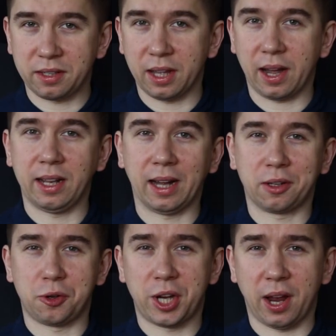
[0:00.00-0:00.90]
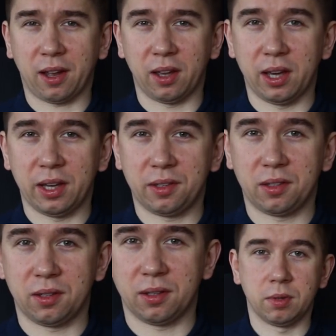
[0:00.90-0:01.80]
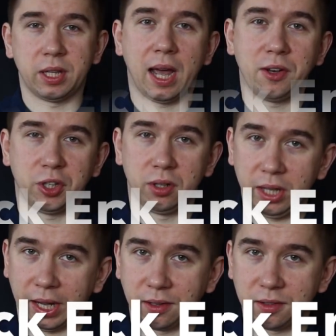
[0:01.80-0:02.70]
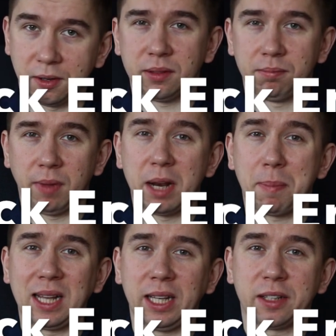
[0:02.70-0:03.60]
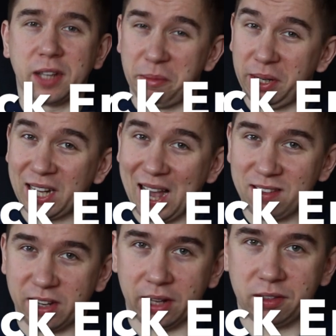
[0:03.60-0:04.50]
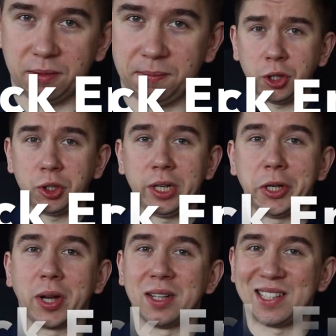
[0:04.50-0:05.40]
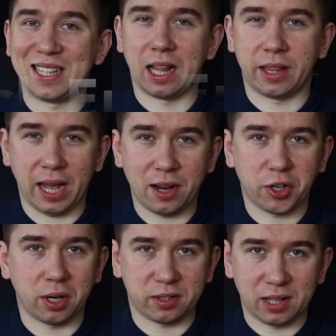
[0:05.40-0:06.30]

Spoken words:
I like to check is the engine leaks. And by leaks I mean gaskets. Usually you can see that the engine is